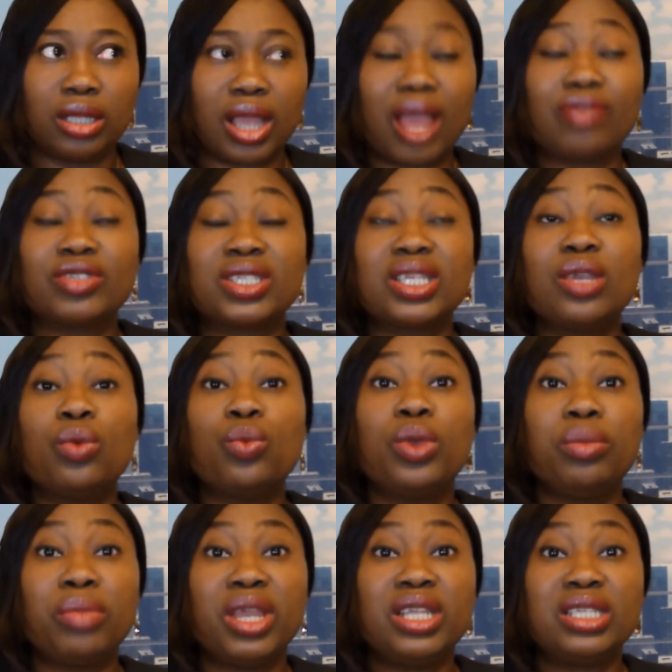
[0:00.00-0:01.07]
I've seen
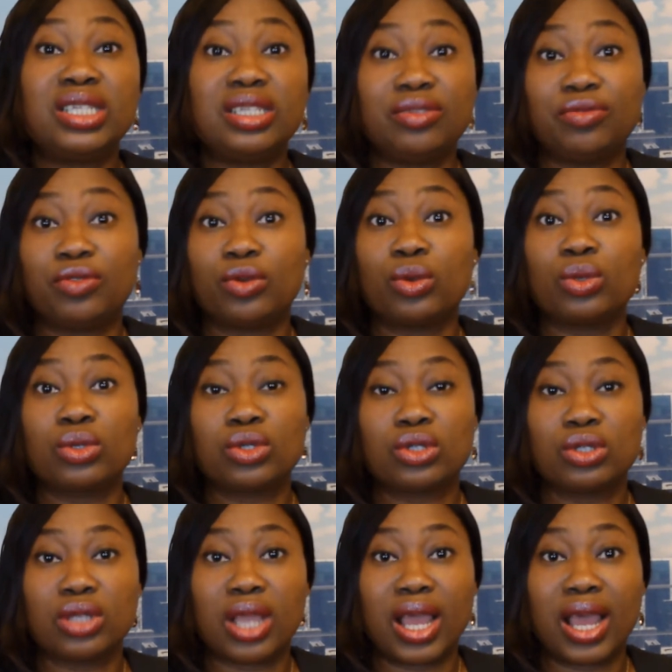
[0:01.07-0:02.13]
women
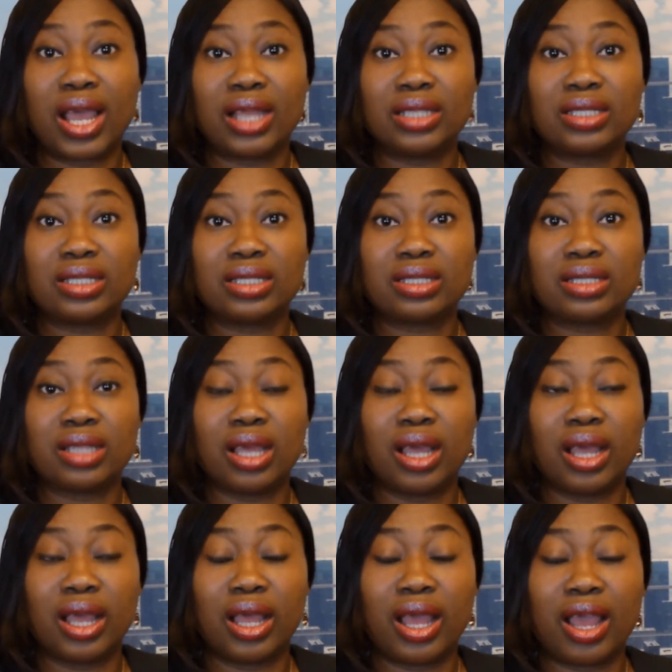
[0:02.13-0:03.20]
divorce
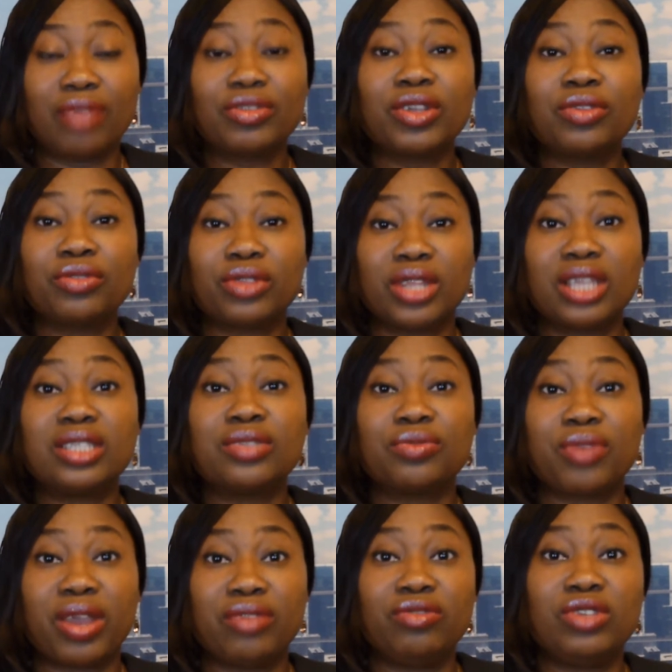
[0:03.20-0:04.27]
after
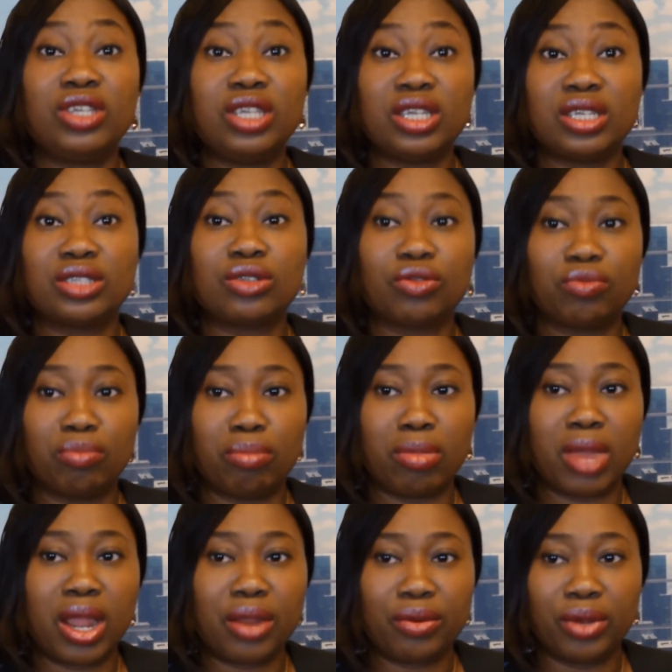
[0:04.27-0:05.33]
35 years of
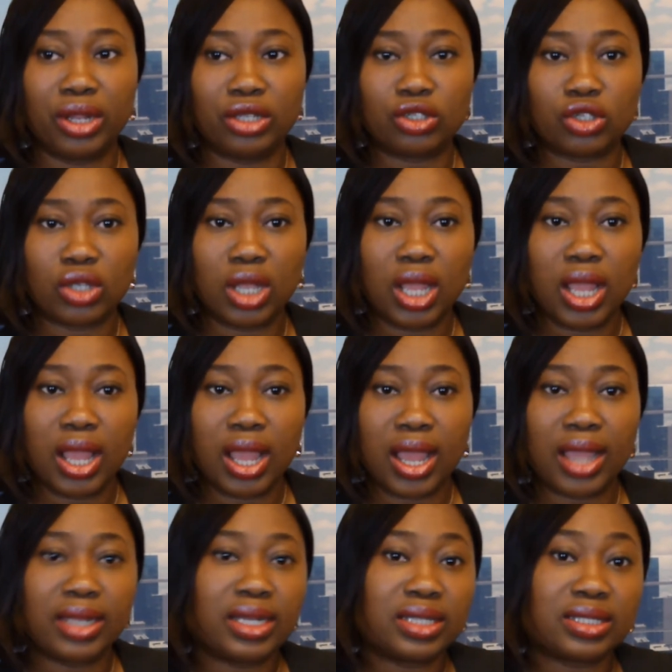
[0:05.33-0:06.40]
marriage,
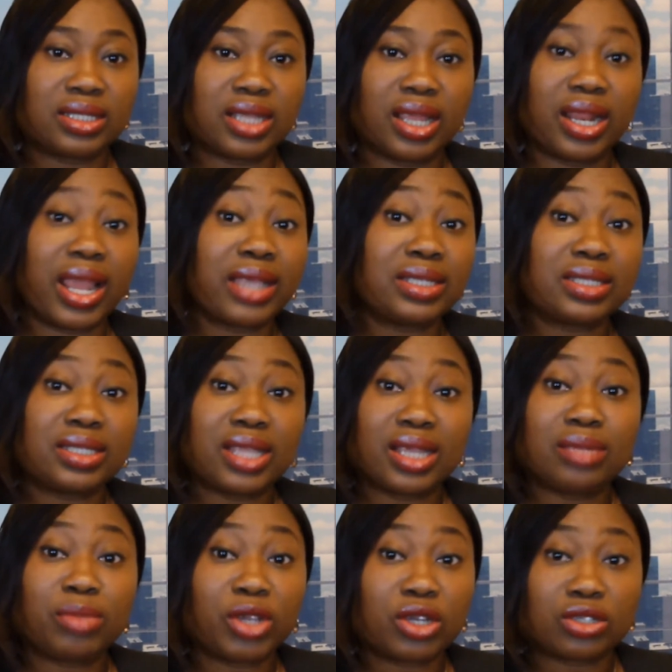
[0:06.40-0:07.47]
and they said, I
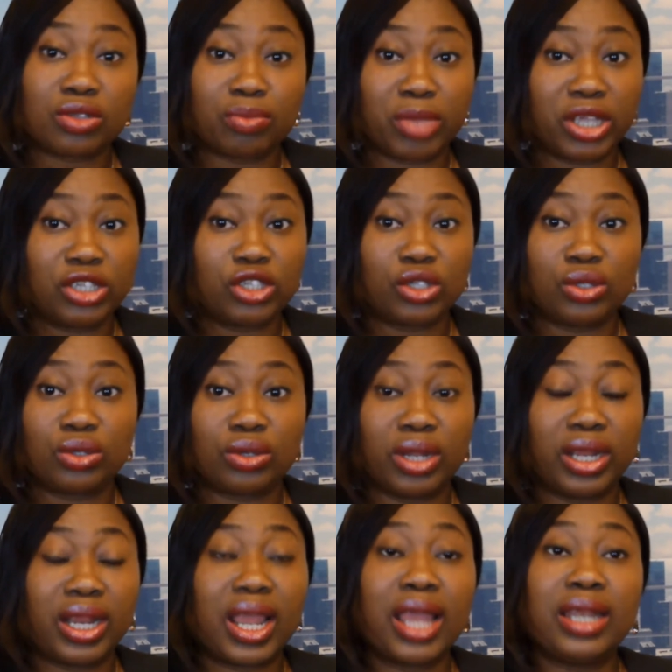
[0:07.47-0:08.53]
stayed because of my
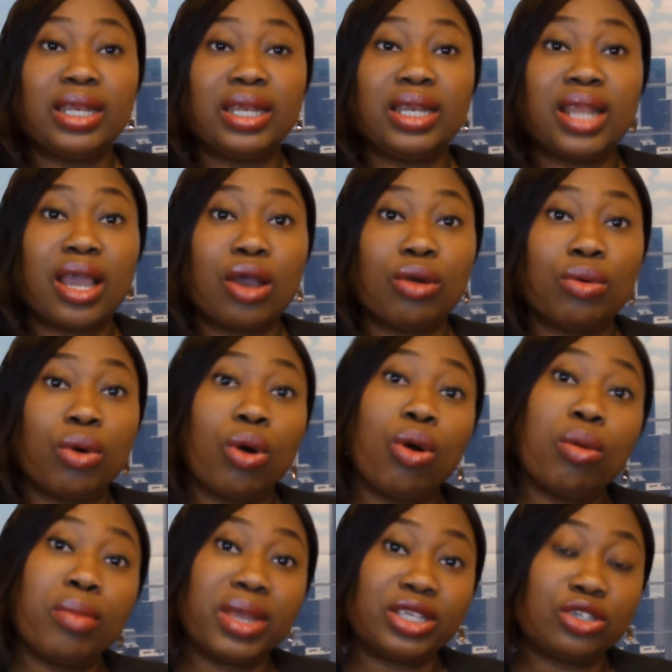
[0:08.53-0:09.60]
children, and now
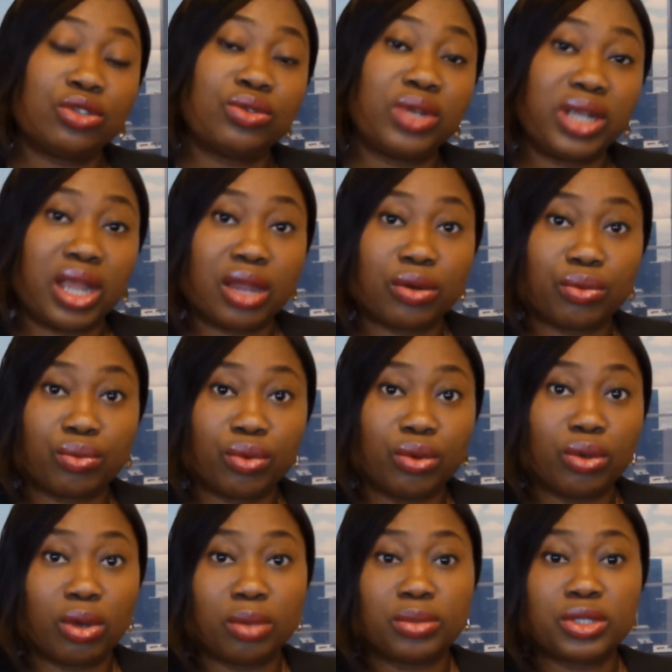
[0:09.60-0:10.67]
all my children are
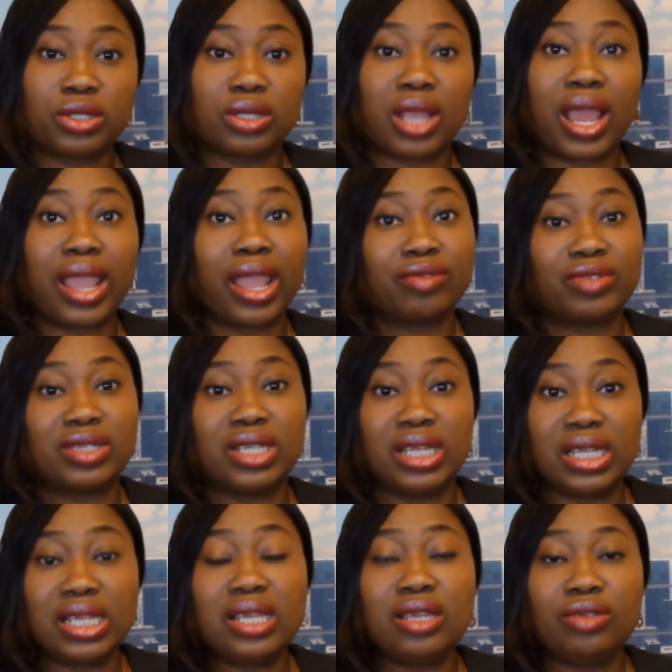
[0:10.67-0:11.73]
grown-ups. I have to
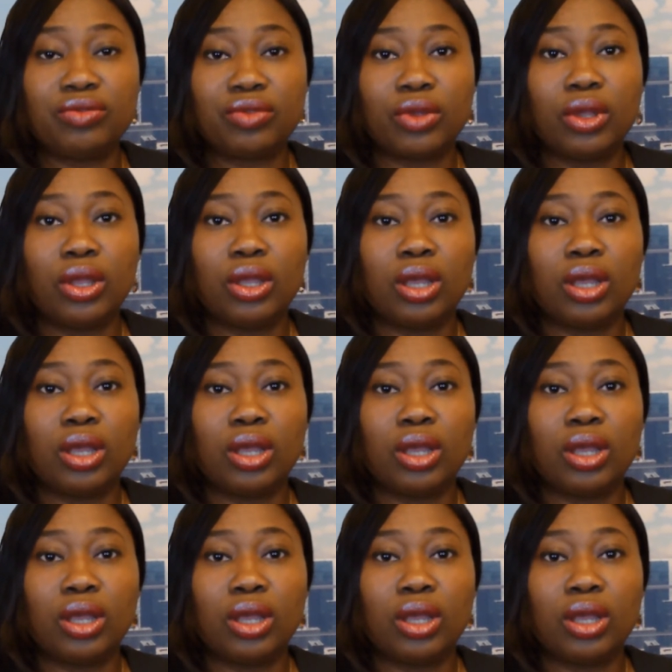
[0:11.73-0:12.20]
leave.